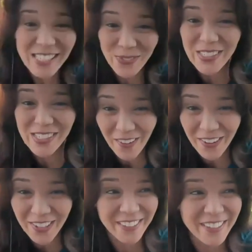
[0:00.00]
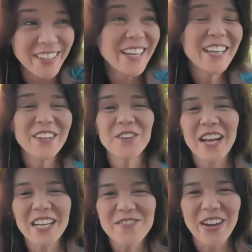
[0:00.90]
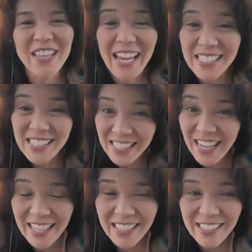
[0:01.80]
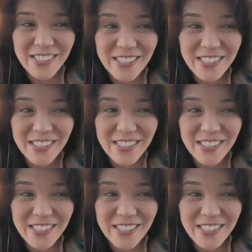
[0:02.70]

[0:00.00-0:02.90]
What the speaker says: one was harder. You're writing about the 1880s.